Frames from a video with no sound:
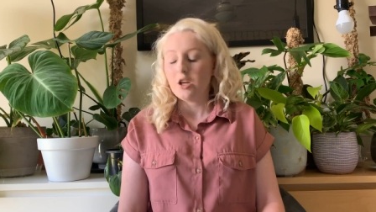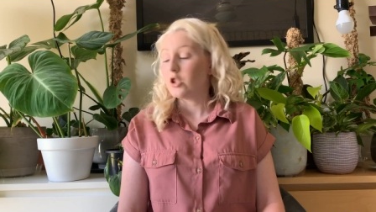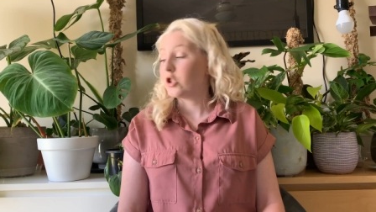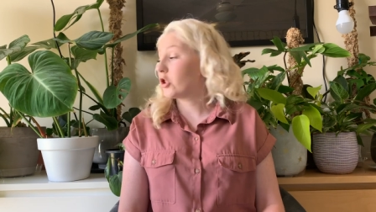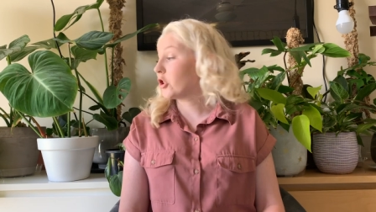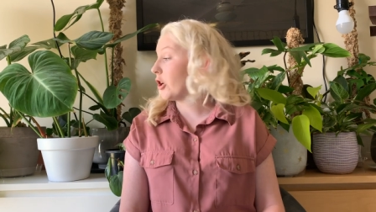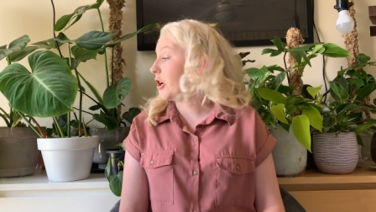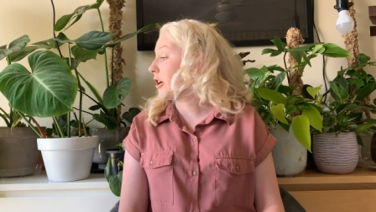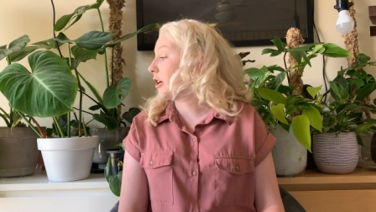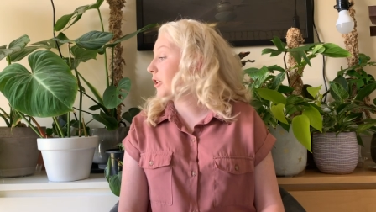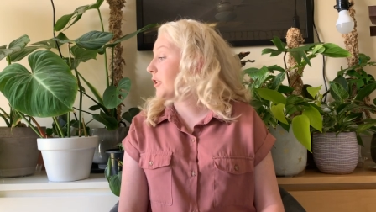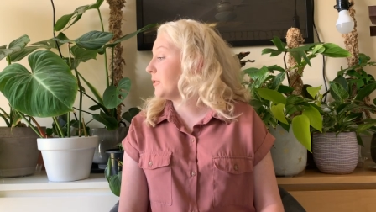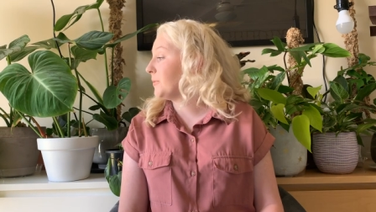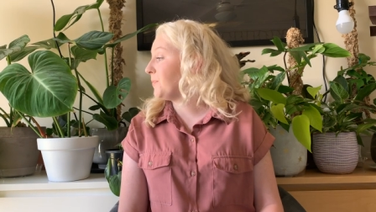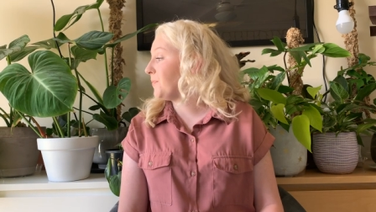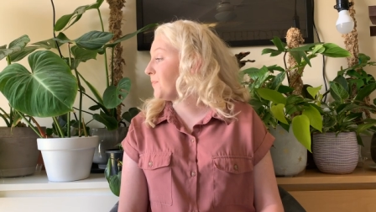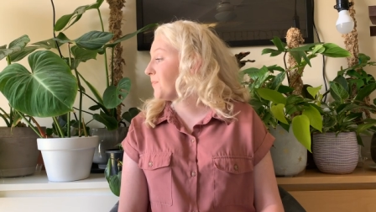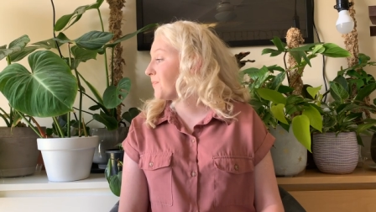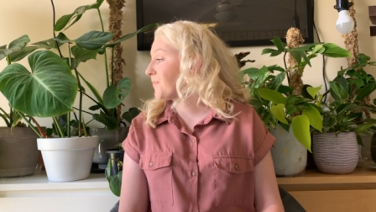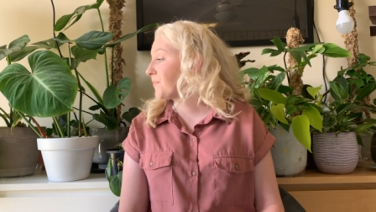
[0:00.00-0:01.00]
So
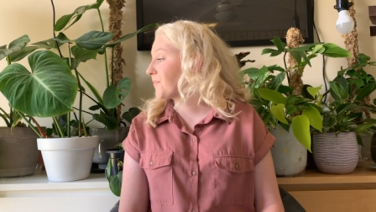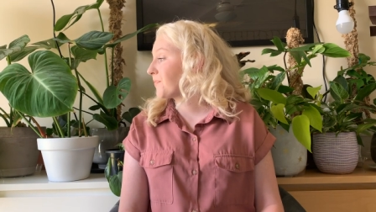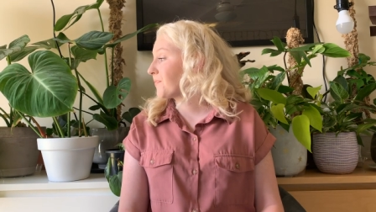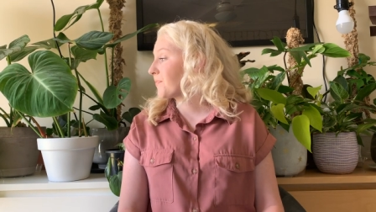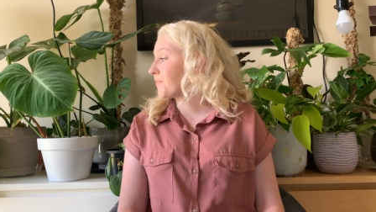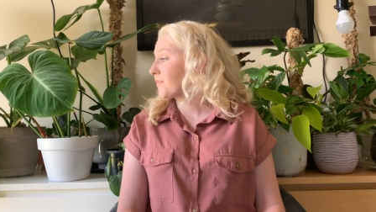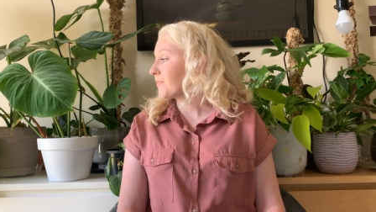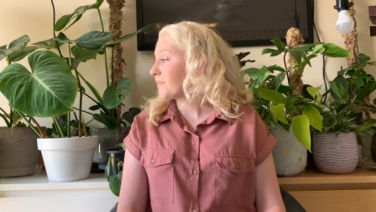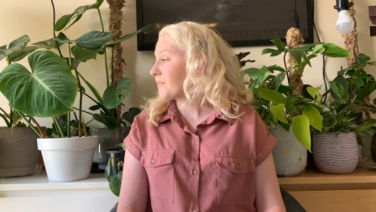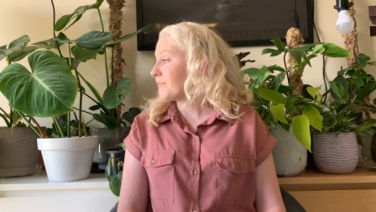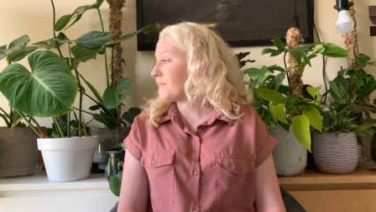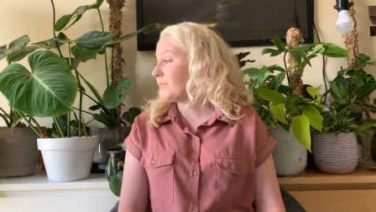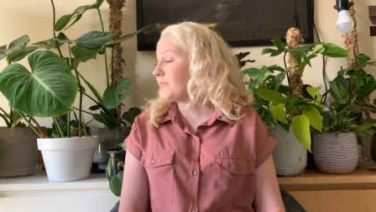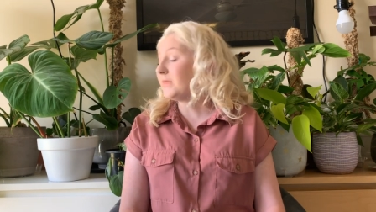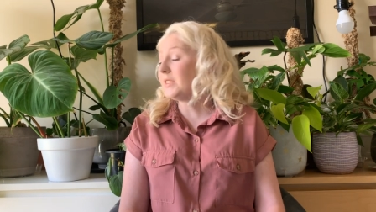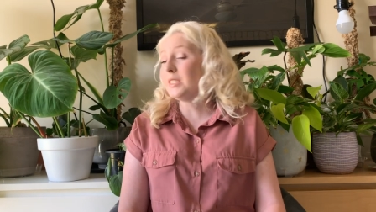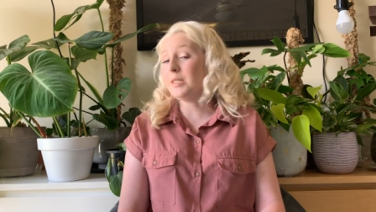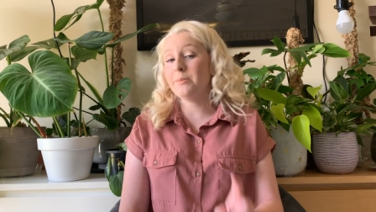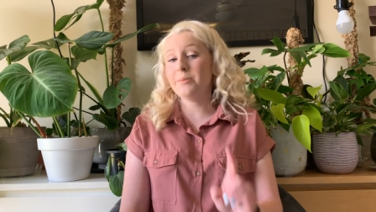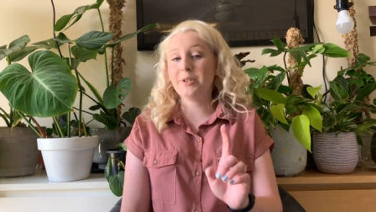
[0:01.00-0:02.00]

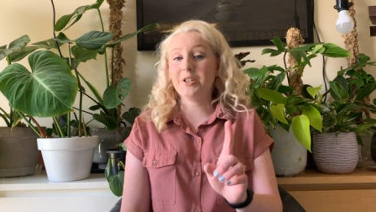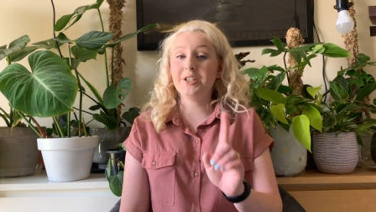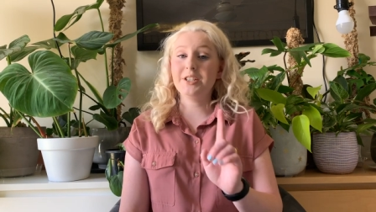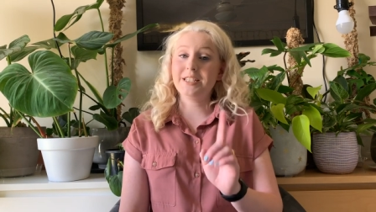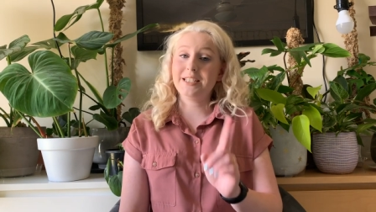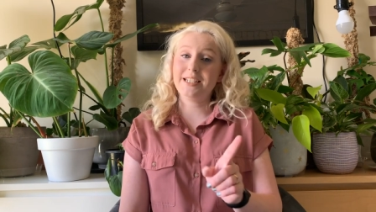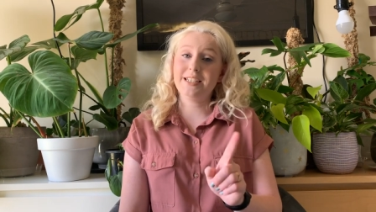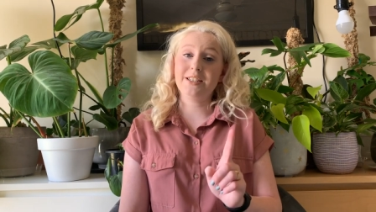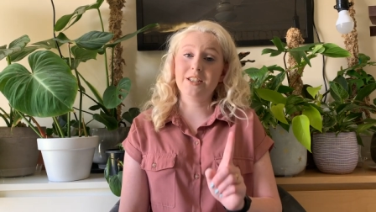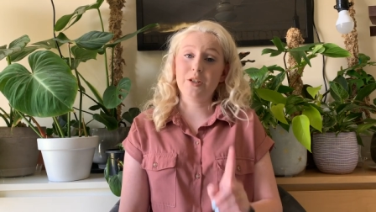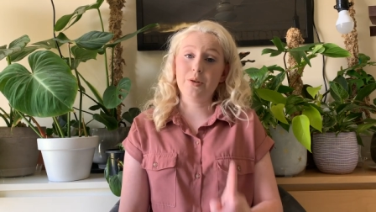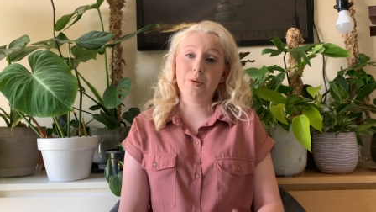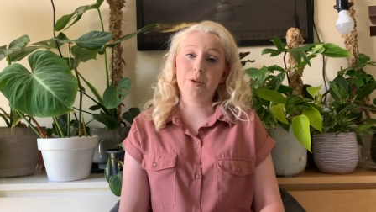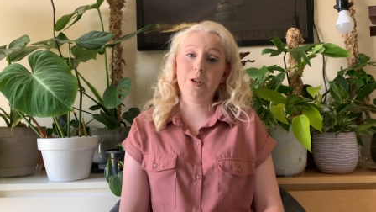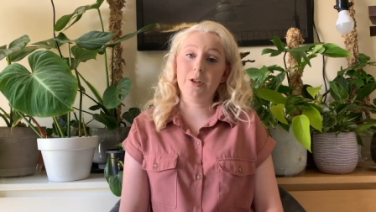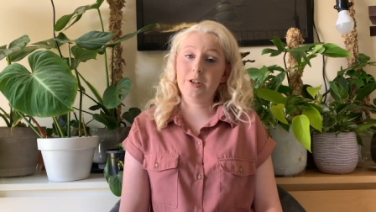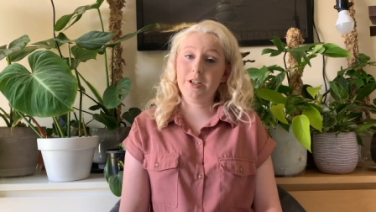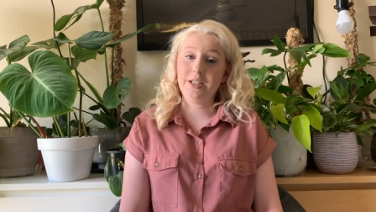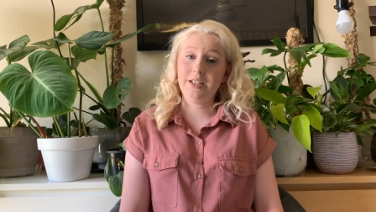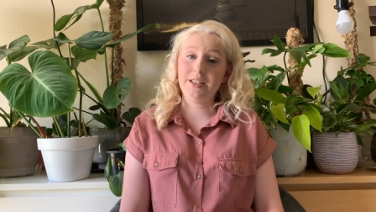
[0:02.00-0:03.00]
I'm gonna say so a
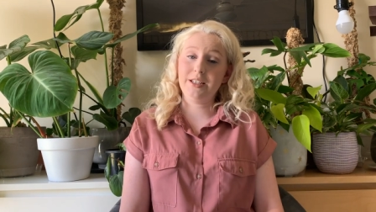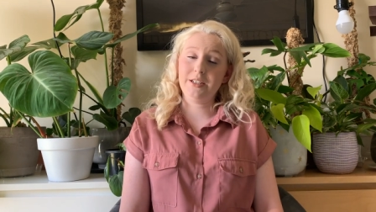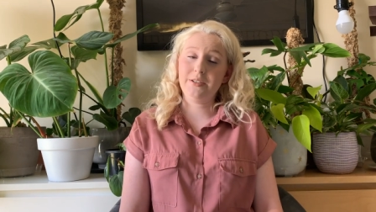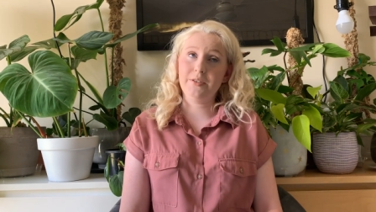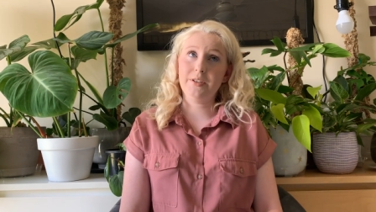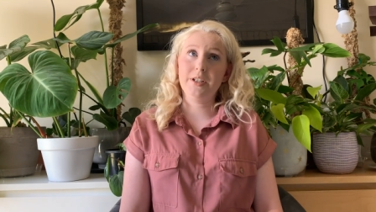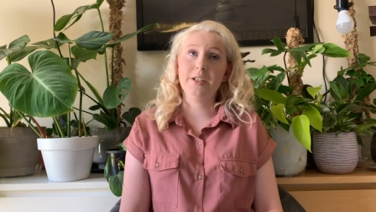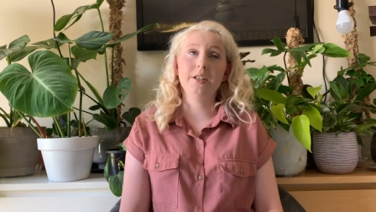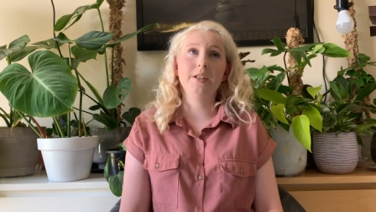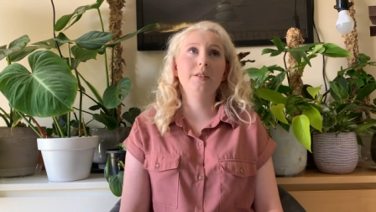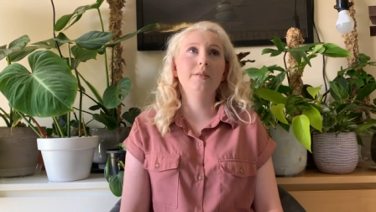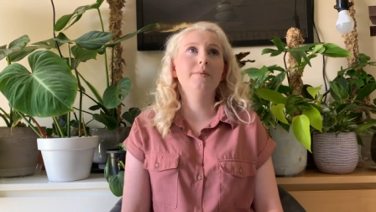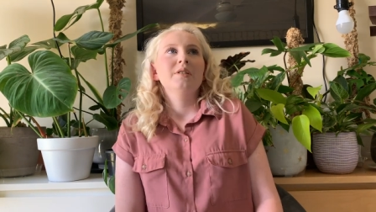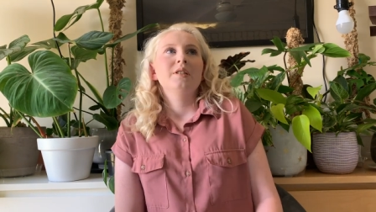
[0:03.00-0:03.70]
lot in this video.